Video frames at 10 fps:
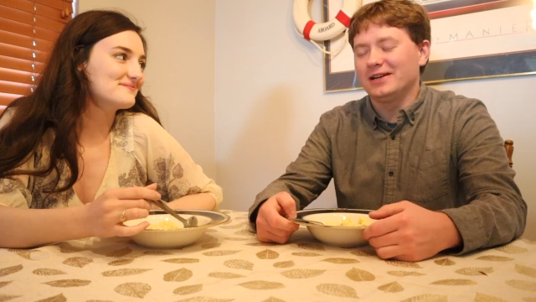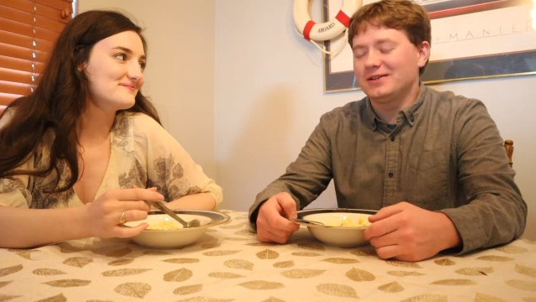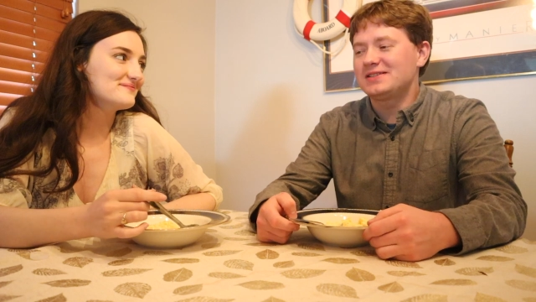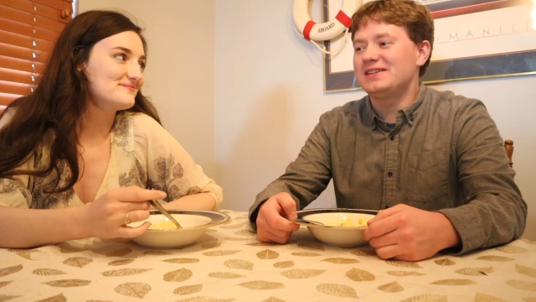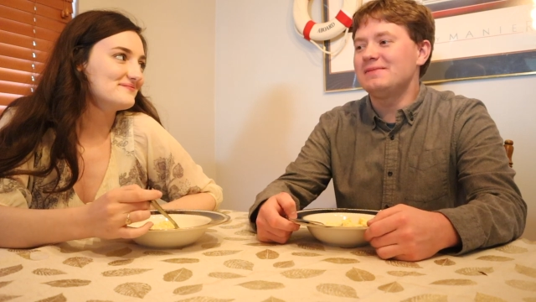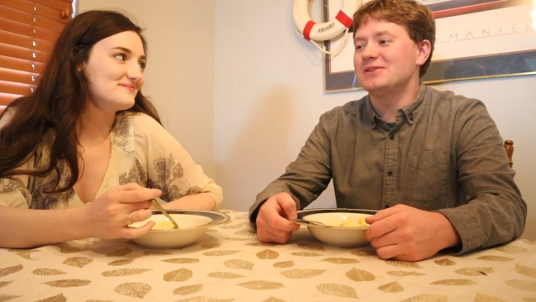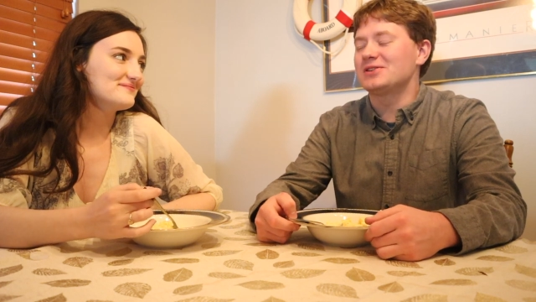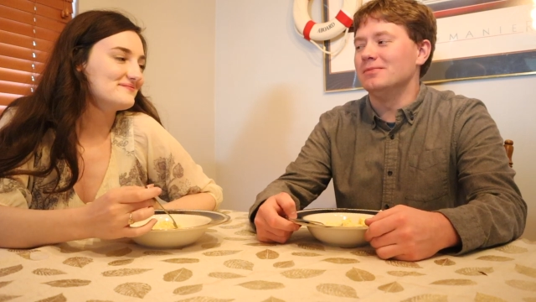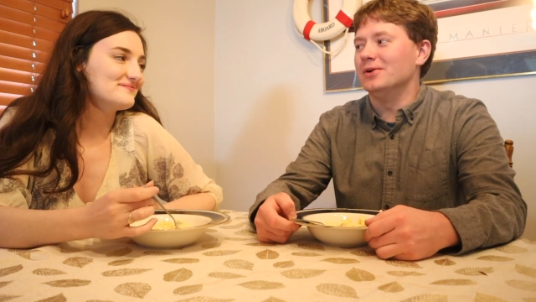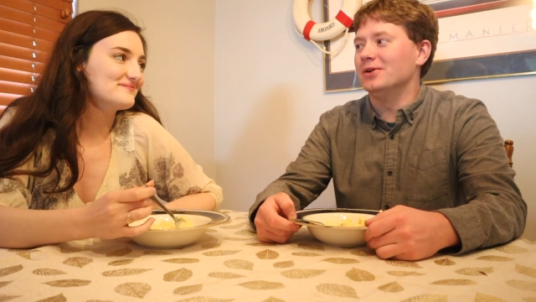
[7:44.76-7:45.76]
Speaker 1: Take her to see
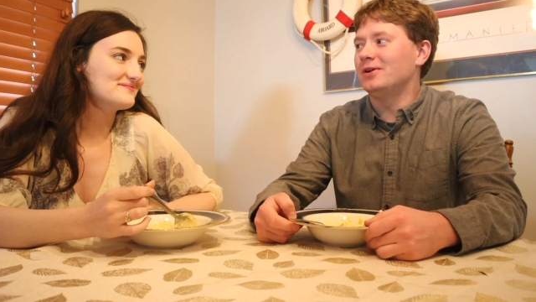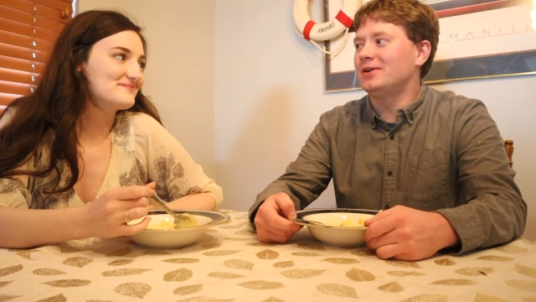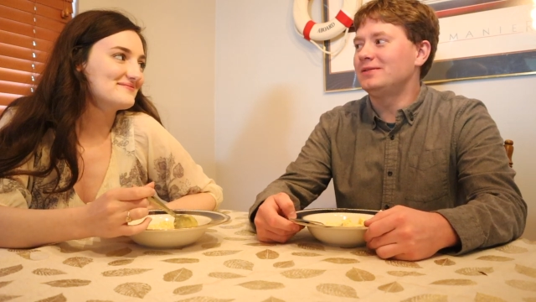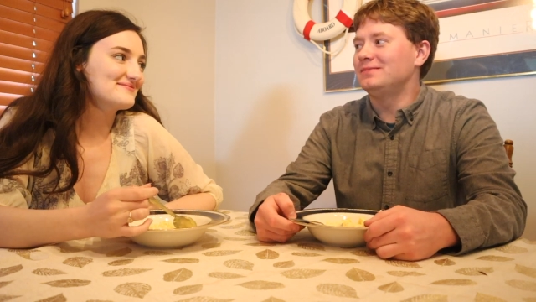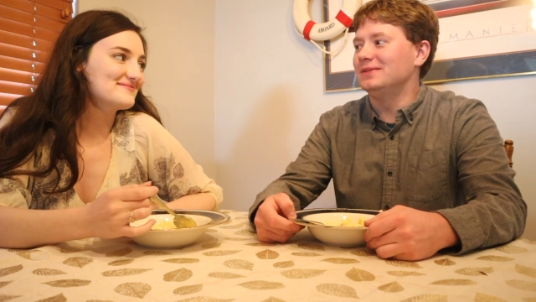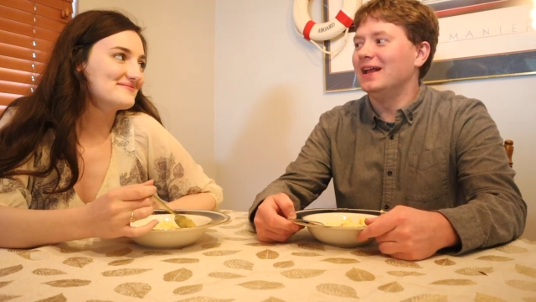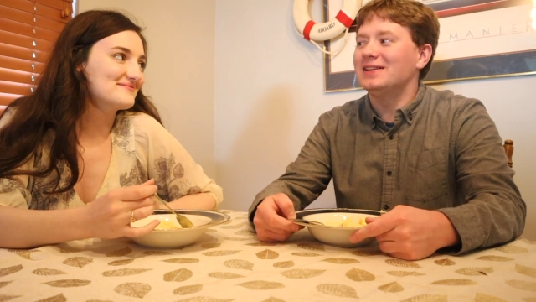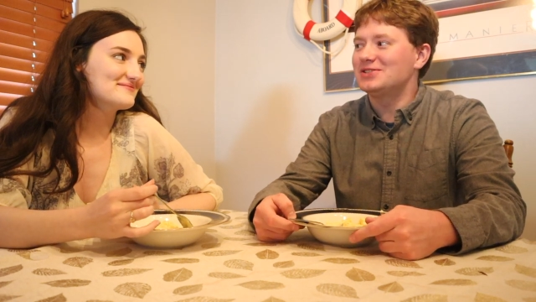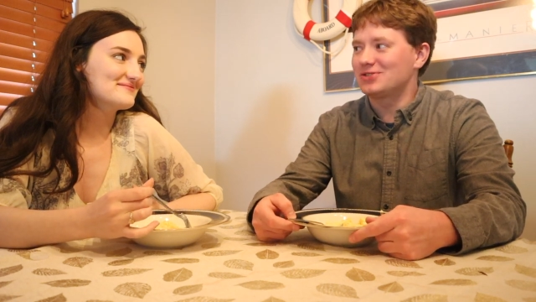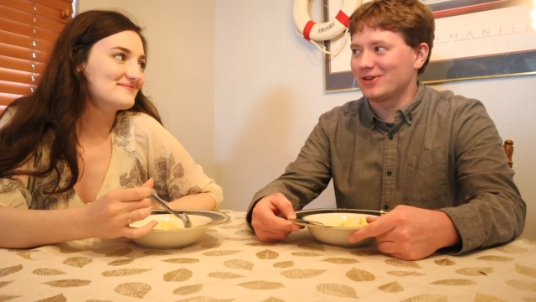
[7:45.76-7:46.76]
Mr. Moodle.
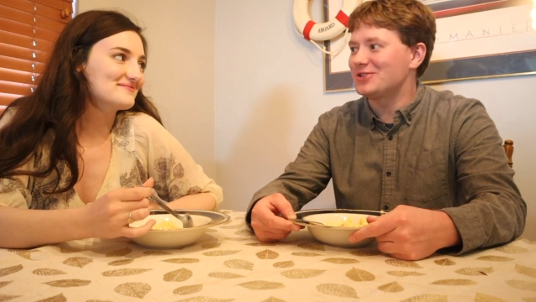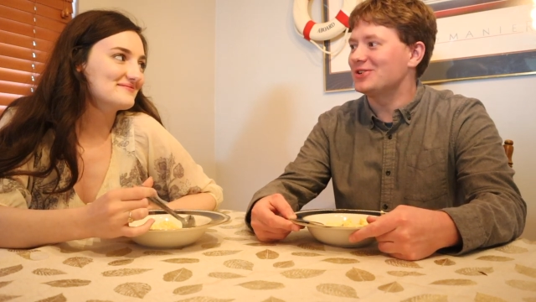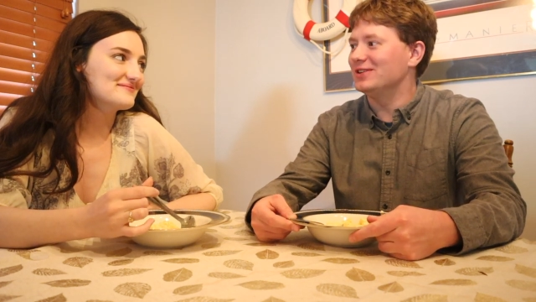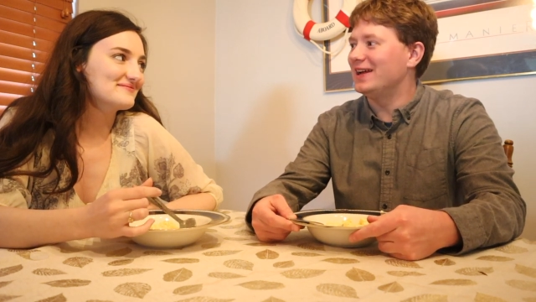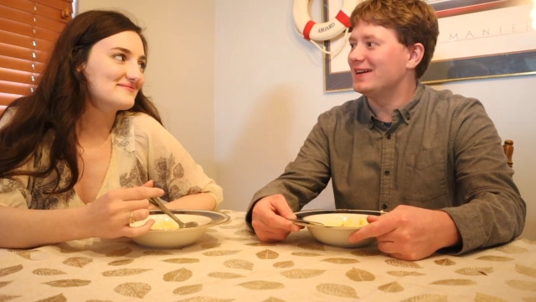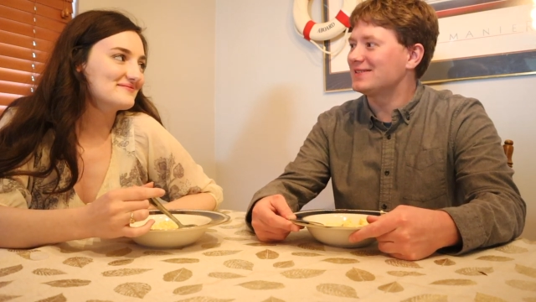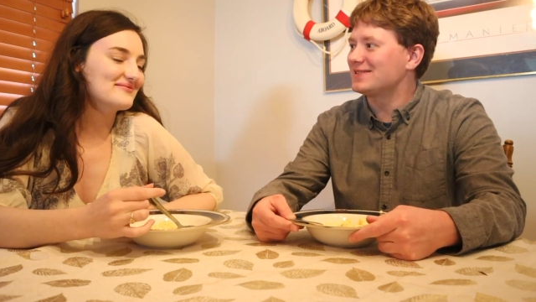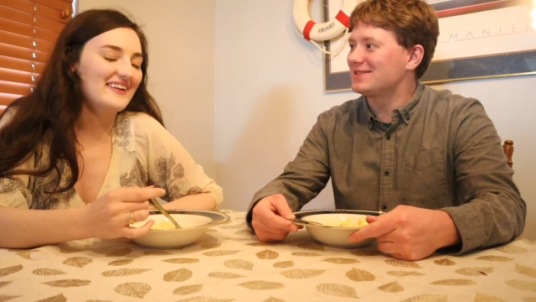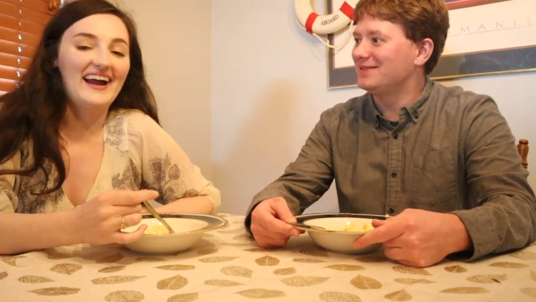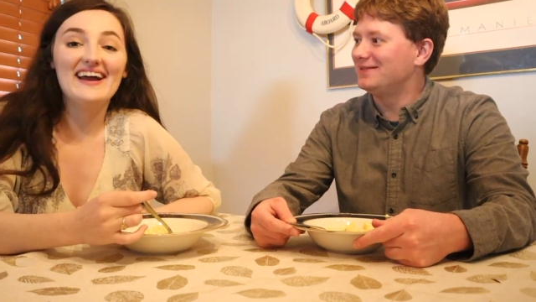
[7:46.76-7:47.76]
Let's stretch her
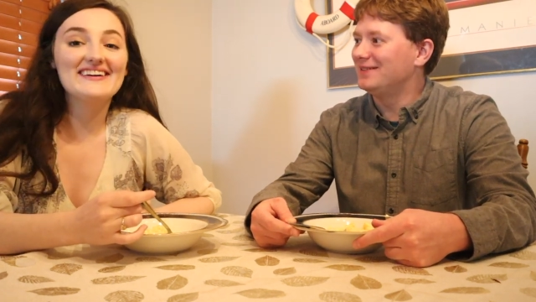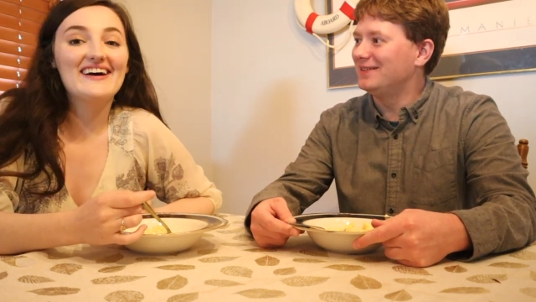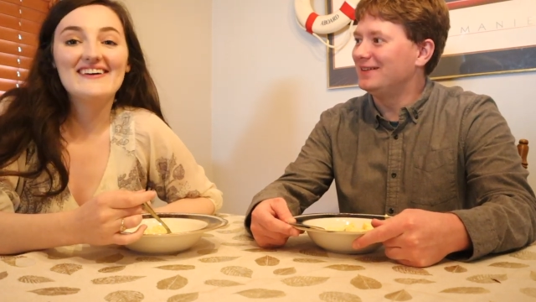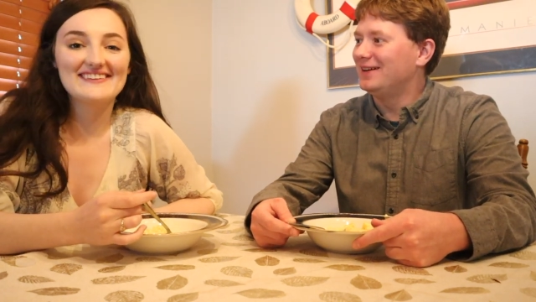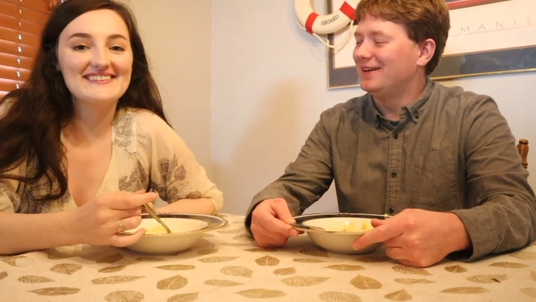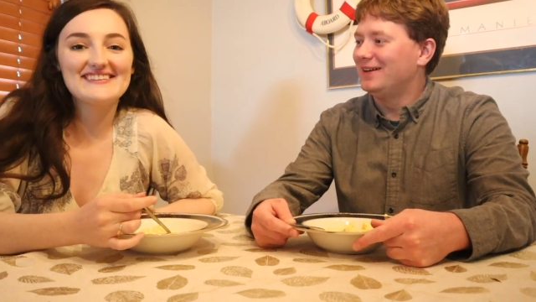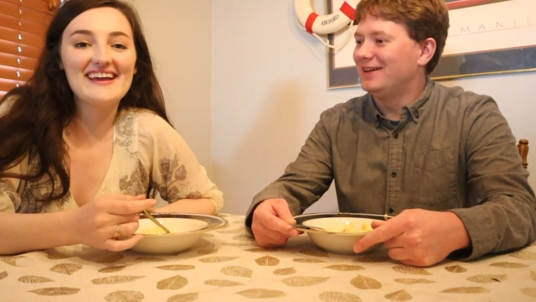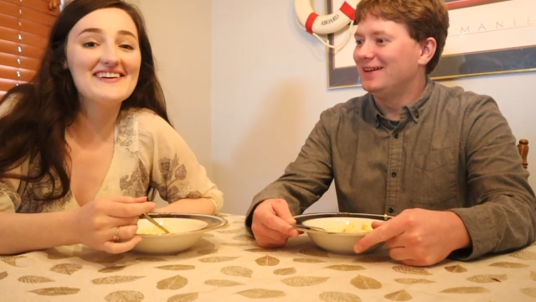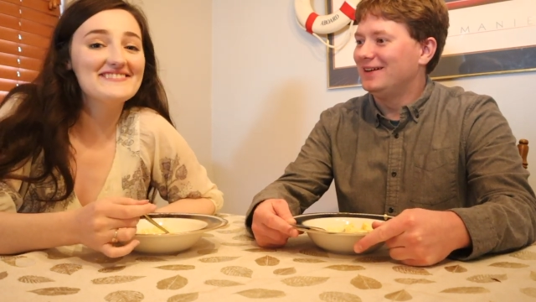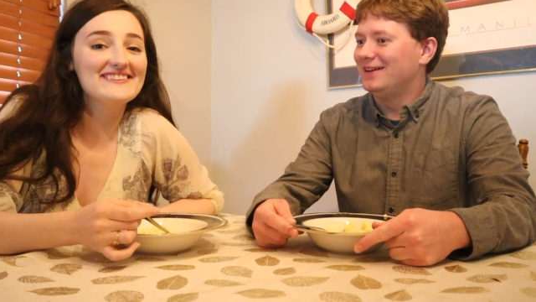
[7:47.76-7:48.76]
legs.
Speaker 2: I honestly
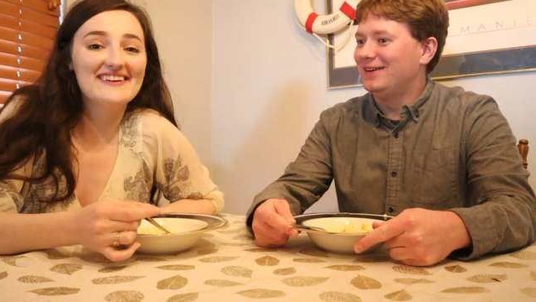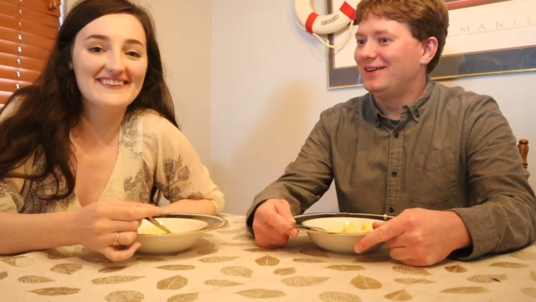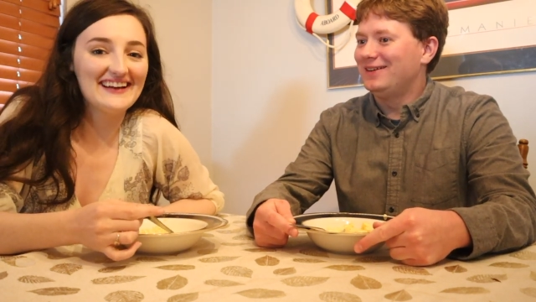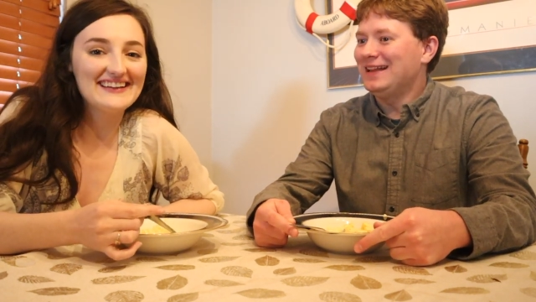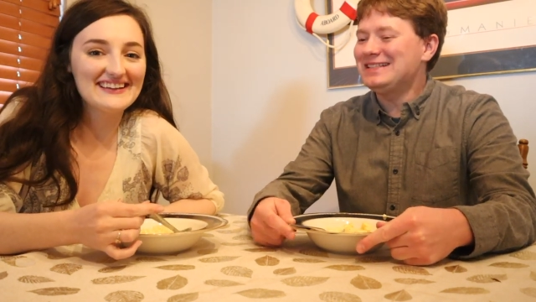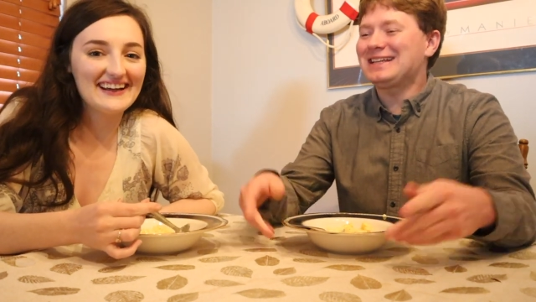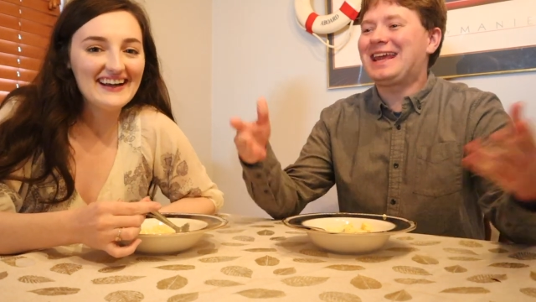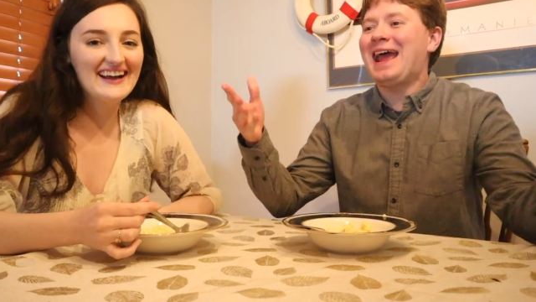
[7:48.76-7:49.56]
have no idea.
Speaker 1: That's the